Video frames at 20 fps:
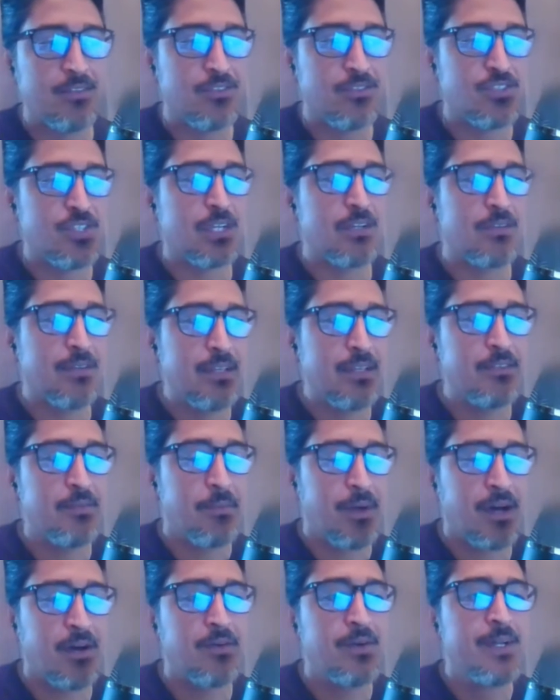channel is
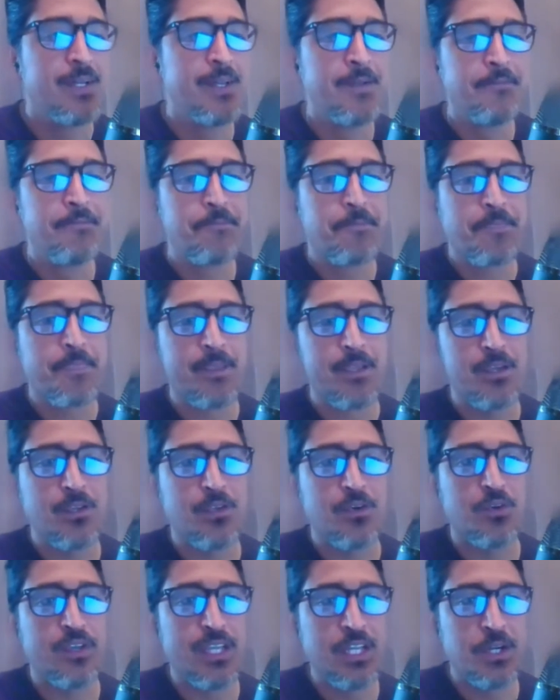about,
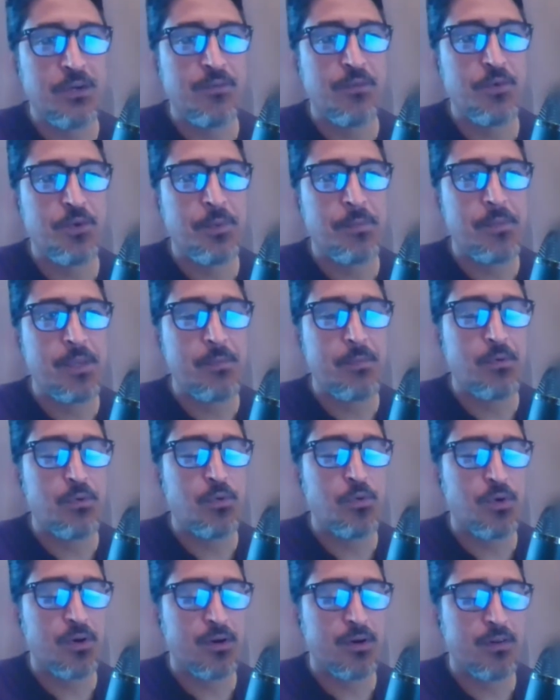interviewing people
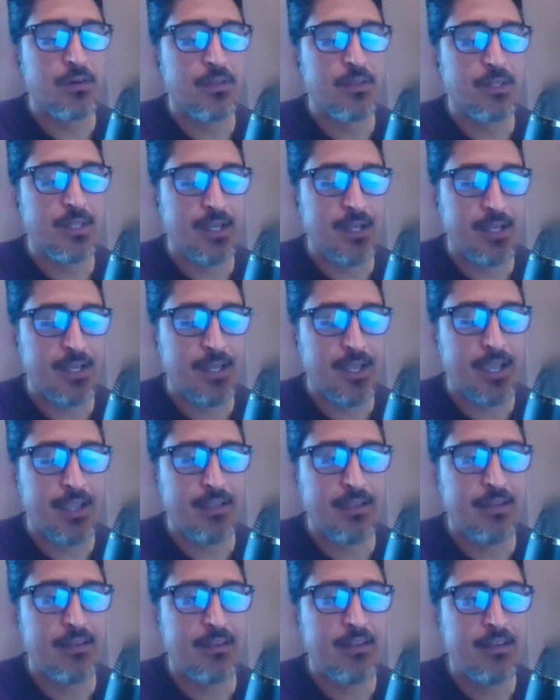who are
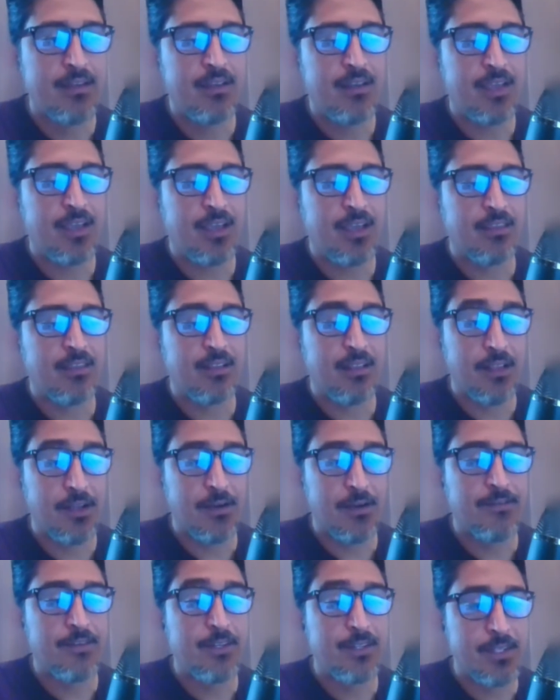dedicated and
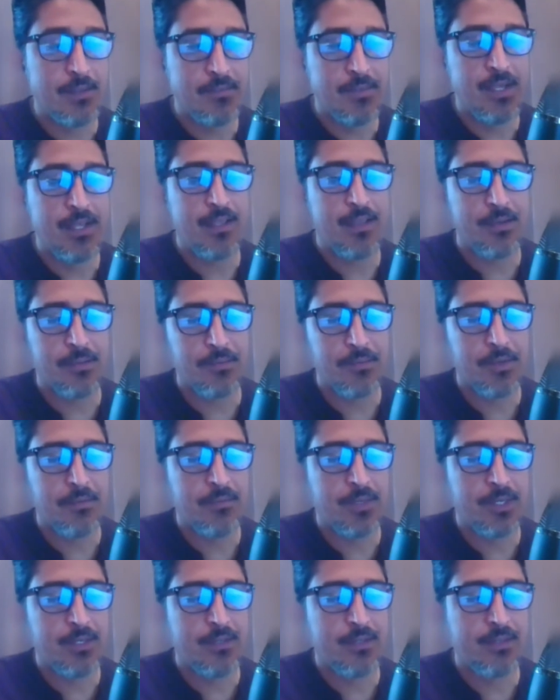love the medium
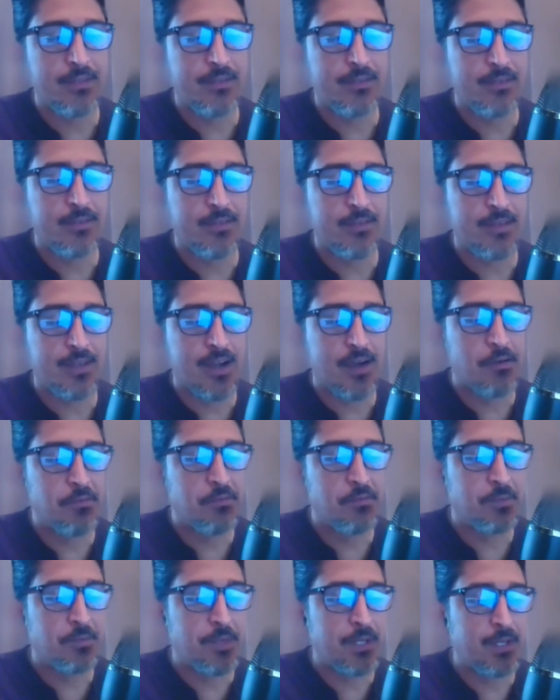because the
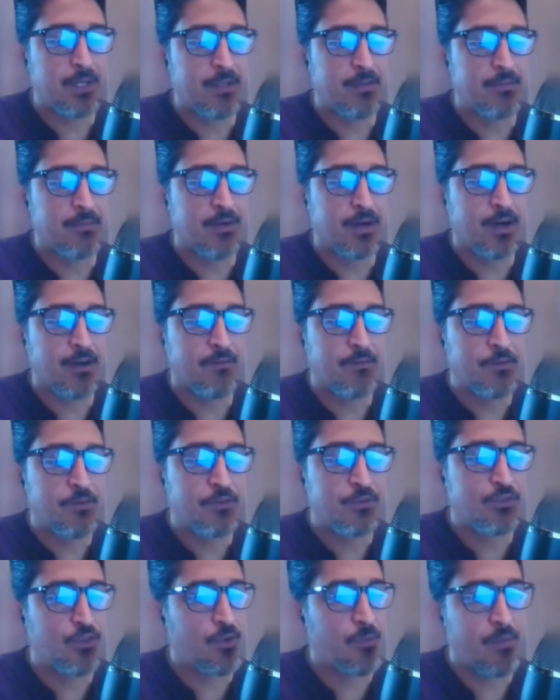comic book medium
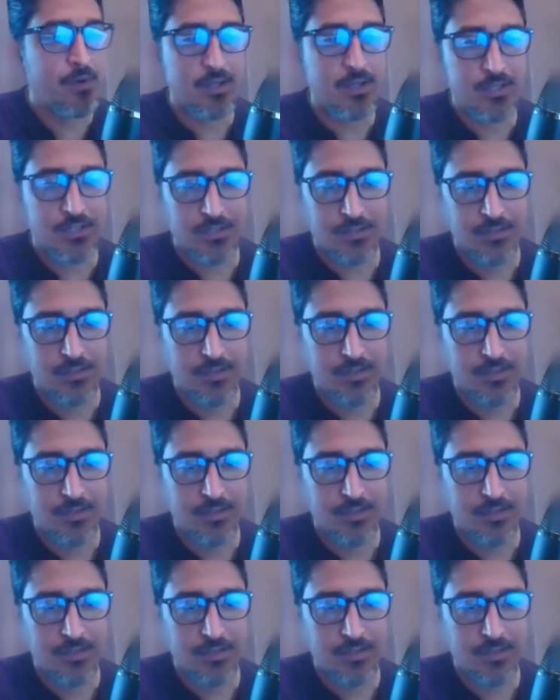offers so much